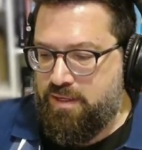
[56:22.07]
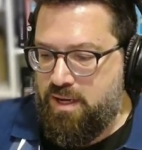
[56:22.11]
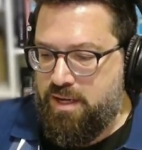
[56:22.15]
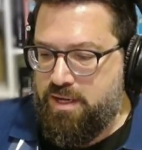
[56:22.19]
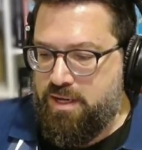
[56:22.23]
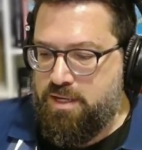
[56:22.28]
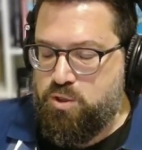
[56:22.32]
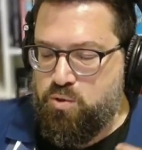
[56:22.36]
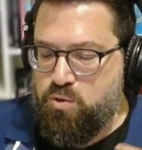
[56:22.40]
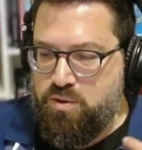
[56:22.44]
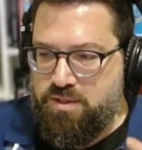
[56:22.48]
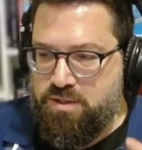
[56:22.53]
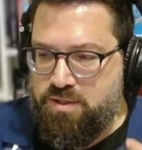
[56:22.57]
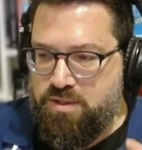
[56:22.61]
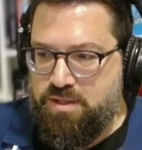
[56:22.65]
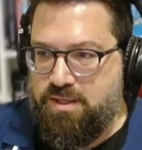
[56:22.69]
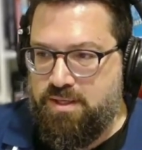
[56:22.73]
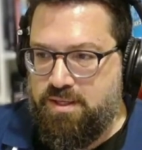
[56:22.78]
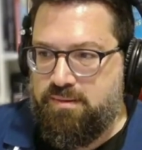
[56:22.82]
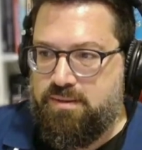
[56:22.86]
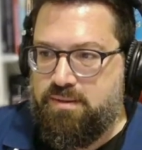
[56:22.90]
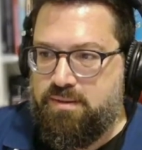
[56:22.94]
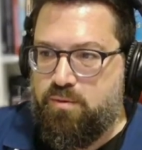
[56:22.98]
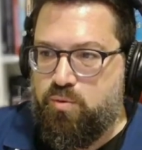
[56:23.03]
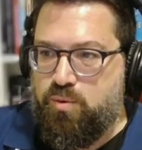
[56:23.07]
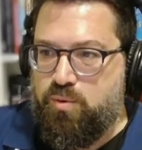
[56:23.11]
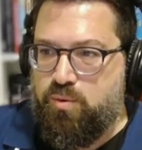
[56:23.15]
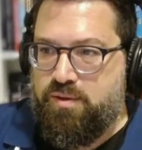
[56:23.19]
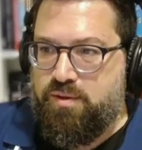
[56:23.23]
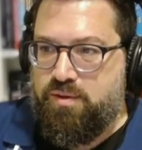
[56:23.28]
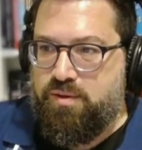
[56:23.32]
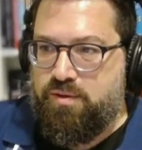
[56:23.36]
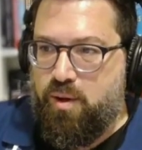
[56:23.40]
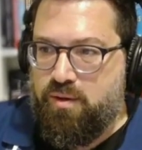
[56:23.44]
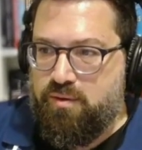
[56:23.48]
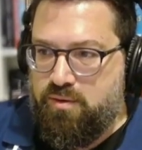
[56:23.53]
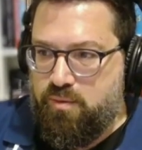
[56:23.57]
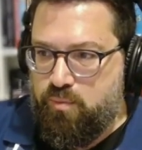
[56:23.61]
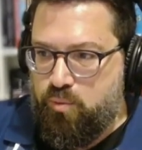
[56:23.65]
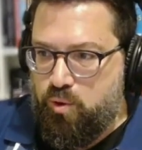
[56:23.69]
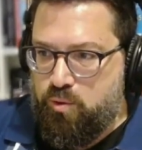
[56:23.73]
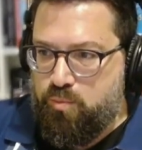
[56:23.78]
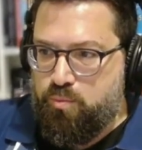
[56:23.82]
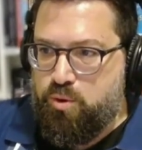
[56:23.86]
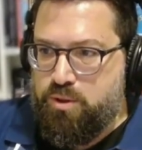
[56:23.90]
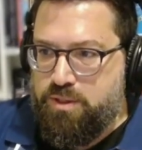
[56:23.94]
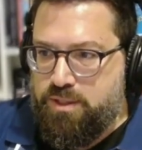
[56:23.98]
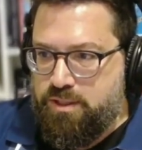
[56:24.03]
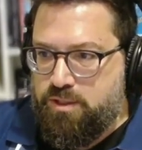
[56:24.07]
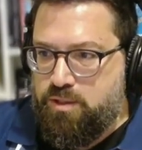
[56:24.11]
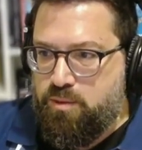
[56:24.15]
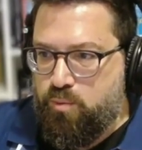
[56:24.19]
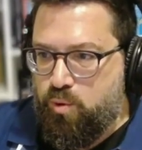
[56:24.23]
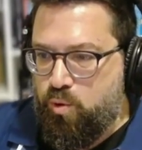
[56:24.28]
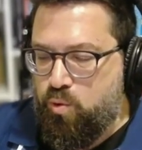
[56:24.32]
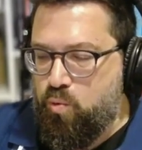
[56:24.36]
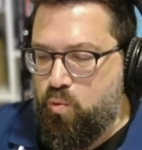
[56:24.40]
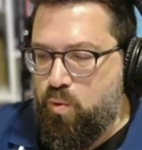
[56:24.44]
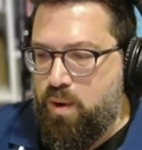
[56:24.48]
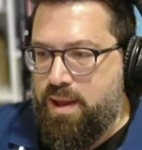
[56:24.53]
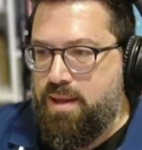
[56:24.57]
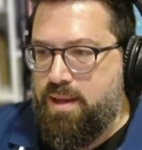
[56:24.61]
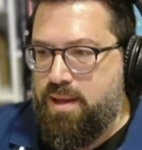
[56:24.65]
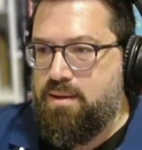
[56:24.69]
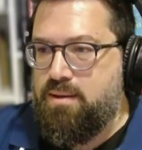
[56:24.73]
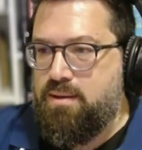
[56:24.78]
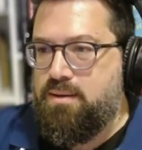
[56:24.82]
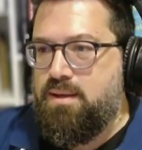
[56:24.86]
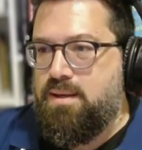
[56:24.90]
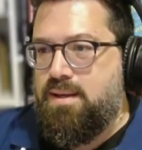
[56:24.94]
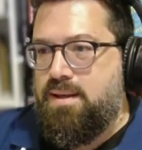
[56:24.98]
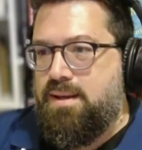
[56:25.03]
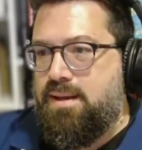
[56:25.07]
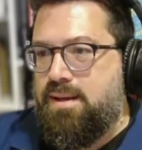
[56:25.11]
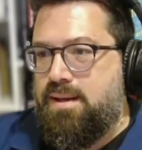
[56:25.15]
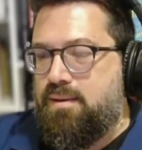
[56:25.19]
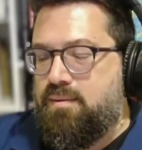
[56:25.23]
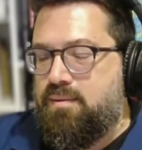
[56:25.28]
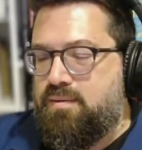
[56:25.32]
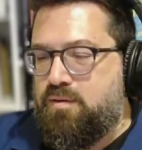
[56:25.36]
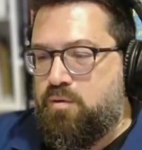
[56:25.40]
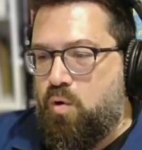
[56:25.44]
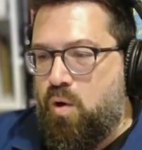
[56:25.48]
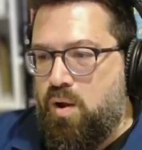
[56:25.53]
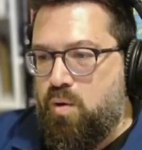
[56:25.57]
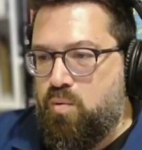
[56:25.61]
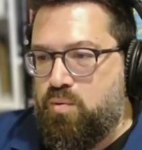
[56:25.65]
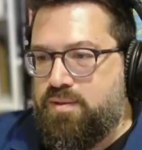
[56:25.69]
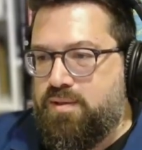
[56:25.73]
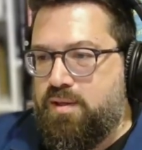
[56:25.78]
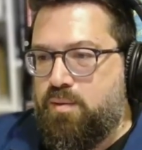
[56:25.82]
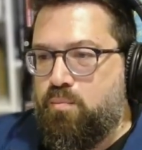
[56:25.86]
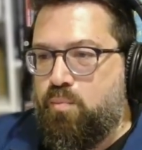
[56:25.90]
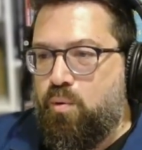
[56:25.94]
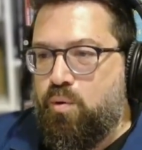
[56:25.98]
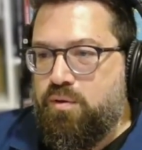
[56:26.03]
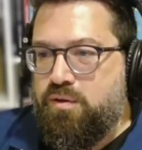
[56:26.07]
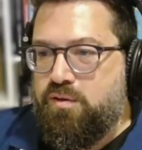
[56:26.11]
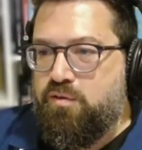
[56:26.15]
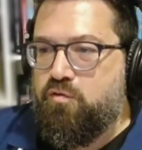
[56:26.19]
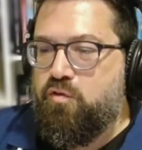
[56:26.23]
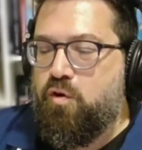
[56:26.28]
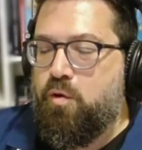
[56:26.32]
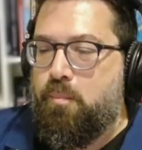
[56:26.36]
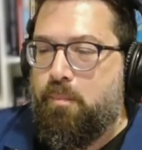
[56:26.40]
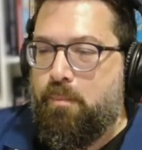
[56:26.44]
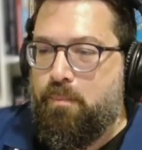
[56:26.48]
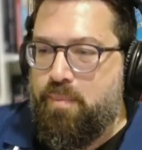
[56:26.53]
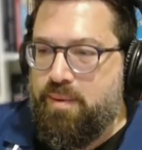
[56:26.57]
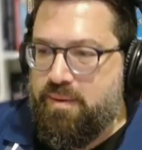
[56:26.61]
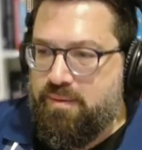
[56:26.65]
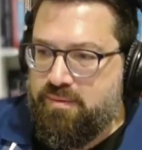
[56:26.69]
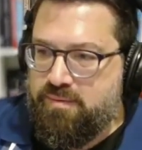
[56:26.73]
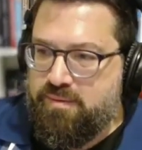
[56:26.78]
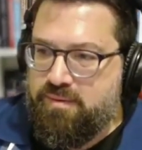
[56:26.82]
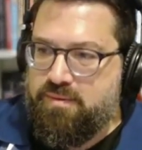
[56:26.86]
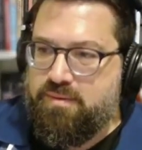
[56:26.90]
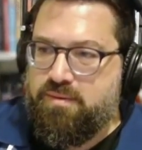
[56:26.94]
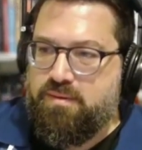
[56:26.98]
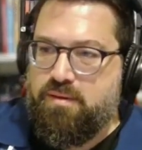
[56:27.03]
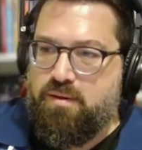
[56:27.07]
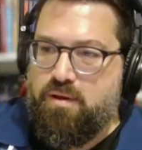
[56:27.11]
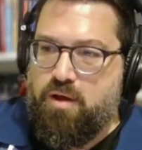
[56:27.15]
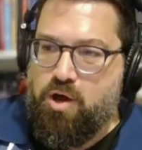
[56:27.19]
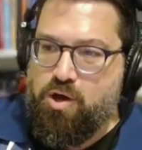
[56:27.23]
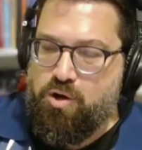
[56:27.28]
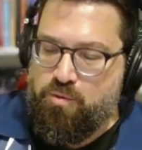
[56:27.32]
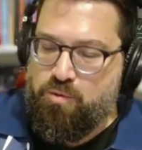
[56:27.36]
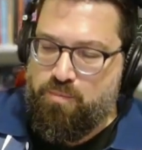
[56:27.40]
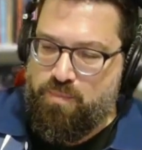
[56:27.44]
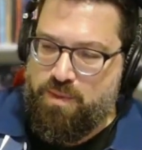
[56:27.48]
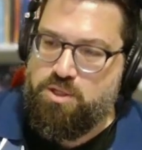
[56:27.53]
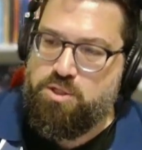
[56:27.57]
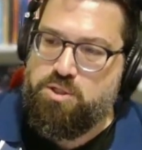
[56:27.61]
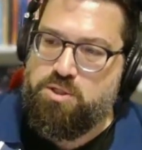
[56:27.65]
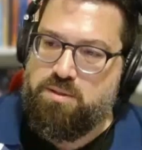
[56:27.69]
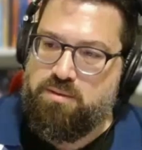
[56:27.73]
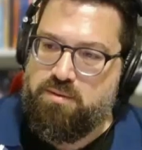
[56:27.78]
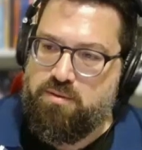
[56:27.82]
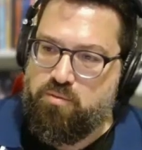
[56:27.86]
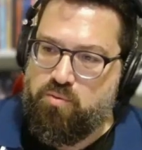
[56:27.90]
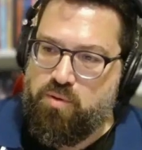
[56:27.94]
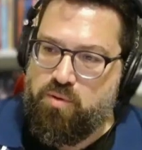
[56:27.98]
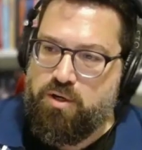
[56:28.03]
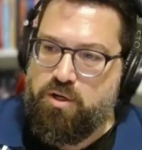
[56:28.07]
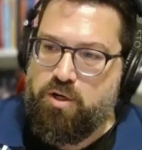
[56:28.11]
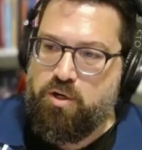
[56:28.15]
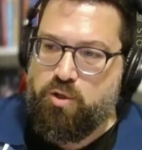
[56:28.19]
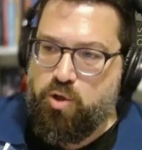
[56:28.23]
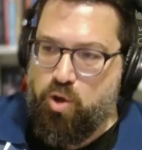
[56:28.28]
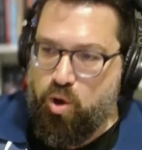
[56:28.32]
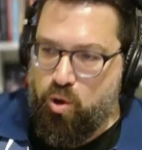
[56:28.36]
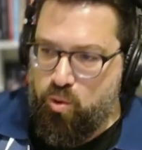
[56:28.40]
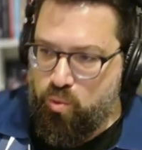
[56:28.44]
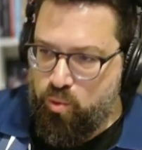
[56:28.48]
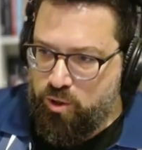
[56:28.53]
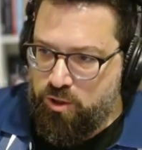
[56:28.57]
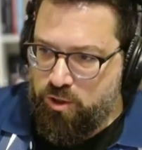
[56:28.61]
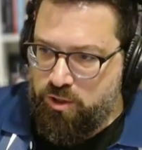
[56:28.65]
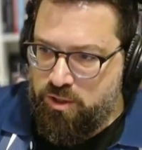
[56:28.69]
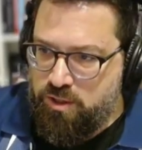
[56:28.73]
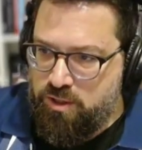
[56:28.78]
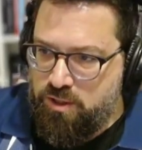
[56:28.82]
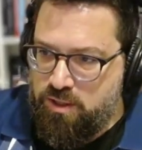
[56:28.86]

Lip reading: doing things in a responsible and predictable way. And so I would say most of our business automations run on Cowork.